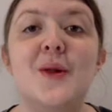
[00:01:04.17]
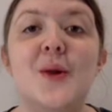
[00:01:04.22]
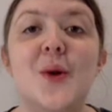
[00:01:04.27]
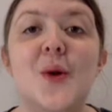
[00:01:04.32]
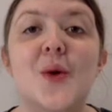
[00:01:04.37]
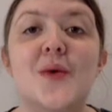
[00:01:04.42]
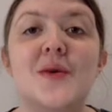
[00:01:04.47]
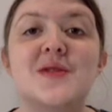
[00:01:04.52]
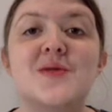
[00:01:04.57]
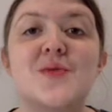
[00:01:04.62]

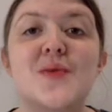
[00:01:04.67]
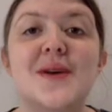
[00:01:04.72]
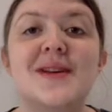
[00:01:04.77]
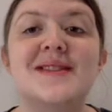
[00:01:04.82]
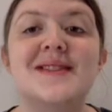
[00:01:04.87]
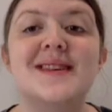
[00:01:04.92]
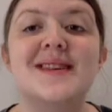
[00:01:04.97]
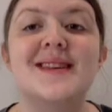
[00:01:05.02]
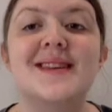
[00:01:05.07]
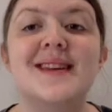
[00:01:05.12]
is written.
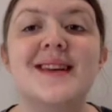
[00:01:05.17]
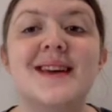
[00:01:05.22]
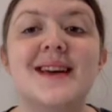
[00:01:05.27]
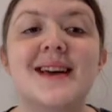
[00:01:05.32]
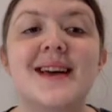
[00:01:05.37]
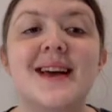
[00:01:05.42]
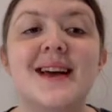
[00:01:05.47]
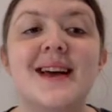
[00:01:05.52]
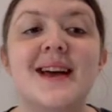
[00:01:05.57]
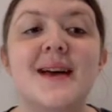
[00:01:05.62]

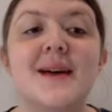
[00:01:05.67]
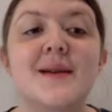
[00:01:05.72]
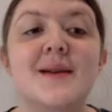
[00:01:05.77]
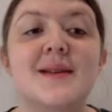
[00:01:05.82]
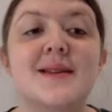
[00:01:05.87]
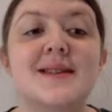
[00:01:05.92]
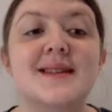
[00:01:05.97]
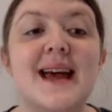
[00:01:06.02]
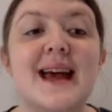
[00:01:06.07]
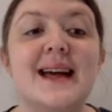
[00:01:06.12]

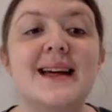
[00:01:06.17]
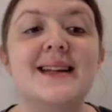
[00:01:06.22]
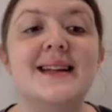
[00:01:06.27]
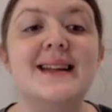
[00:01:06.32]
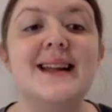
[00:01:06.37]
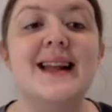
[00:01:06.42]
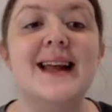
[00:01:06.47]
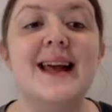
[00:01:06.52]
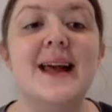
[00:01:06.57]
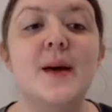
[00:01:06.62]

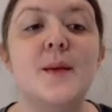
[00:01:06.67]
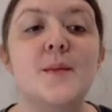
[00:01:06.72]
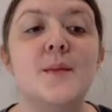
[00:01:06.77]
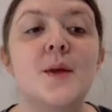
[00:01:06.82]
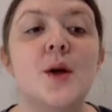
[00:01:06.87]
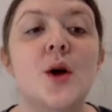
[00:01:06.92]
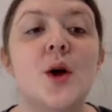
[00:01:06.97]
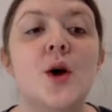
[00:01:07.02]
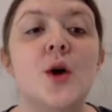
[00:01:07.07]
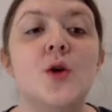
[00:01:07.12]
Secondly,
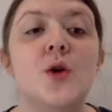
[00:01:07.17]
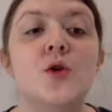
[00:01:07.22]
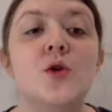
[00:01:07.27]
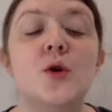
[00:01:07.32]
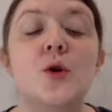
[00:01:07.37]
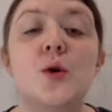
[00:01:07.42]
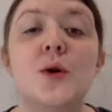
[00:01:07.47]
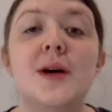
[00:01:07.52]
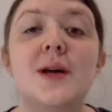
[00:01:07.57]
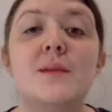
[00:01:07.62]
to look
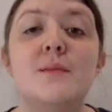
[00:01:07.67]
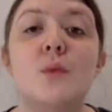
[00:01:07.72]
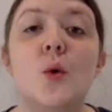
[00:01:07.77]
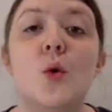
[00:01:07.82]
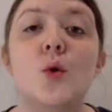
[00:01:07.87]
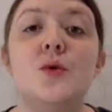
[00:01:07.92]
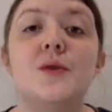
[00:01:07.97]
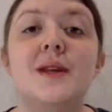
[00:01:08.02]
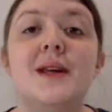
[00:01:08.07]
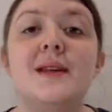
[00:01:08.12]
in more
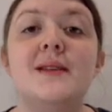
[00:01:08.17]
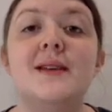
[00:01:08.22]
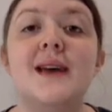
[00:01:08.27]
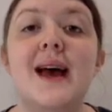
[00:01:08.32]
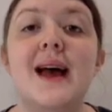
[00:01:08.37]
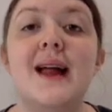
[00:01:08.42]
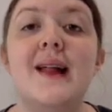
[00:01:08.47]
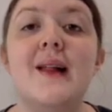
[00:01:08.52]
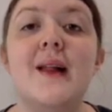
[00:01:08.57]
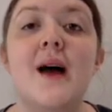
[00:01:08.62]
detail
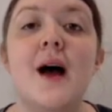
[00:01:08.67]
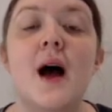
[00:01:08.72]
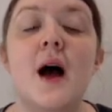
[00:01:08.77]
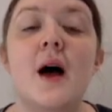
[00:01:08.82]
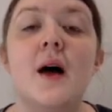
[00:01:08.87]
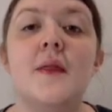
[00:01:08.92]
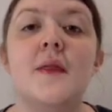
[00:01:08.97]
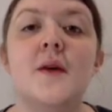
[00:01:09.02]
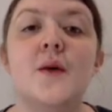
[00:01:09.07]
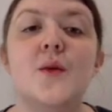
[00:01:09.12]
at the
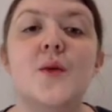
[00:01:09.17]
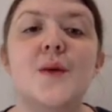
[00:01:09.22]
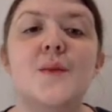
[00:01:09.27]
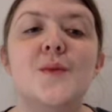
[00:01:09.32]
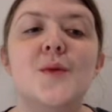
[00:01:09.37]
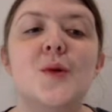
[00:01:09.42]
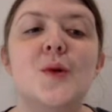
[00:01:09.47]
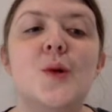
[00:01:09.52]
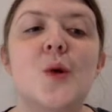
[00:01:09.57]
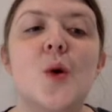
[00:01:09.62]
criminal
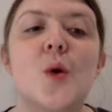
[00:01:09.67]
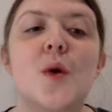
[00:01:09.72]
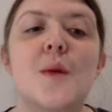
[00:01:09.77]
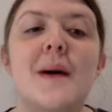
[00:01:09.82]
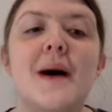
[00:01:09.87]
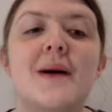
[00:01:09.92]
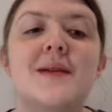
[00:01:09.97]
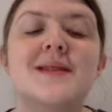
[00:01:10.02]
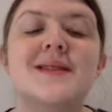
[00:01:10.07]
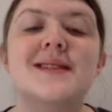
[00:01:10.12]
law
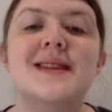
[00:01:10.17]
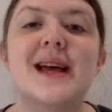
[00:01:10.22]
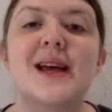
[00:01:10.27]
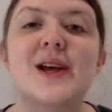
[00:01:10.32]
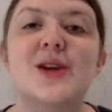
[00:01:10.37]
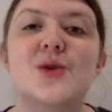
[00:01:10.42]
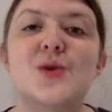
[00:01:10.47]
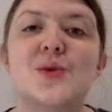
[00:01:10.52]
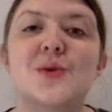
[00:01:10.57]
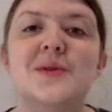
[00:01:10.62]
about
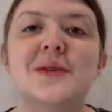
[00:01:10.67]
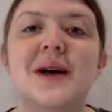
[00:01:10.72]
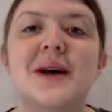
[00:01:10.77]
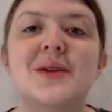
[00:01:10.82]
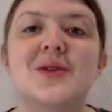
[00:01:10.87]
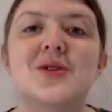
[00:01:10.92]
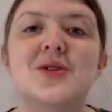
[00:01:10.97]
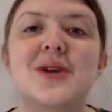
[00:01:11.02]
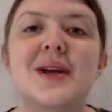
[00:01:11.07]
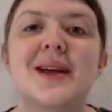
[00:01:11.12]
sexual
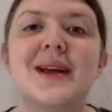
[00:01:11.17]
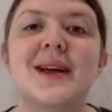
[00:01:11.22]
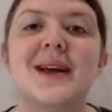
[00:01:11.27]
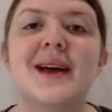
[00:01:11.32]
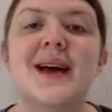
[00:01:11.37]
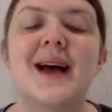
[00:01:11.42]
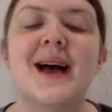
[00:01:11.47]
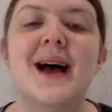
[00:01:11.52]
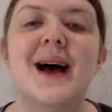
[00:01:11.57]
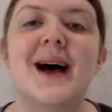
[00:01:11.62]
touching
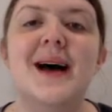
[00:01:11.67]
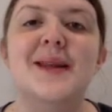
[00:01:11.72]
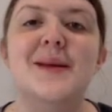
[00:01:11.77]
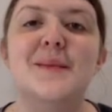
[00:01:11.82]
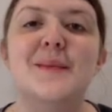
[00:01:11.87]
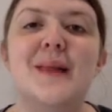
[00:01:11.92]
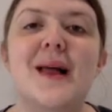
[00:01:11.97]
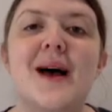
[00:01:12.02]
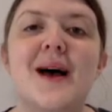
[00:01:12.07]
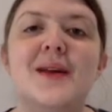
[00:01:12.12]
and
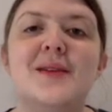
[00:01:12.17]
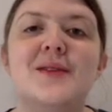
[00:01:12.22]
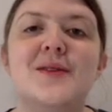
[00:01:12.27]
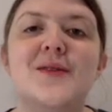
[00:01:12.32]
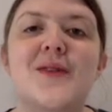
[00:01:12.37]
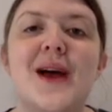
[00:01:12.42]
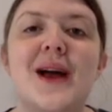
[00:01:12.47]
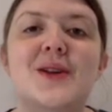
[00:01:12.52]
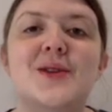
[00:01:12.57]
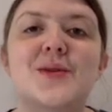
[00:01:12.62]
apply it to
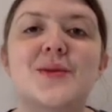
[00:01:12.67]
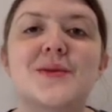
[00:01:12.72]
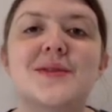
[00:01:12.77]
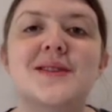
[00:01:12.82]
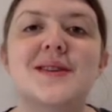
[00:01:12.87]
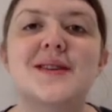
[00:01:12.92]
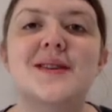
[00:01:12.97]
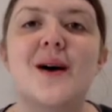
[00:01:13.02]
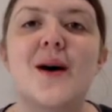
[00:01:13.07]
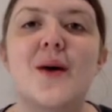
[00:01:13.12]
factual
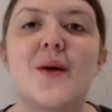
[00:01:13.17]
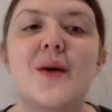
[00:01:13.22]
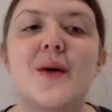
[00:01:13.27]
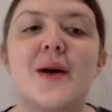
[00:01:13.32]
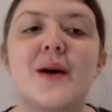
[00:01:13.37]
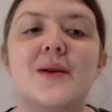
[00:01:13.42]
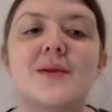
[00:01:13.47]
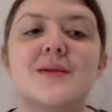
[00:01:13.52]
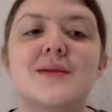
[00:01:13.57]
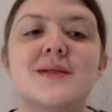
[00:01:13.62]

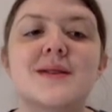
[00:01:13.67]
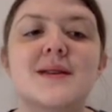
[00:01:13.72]
scenarios.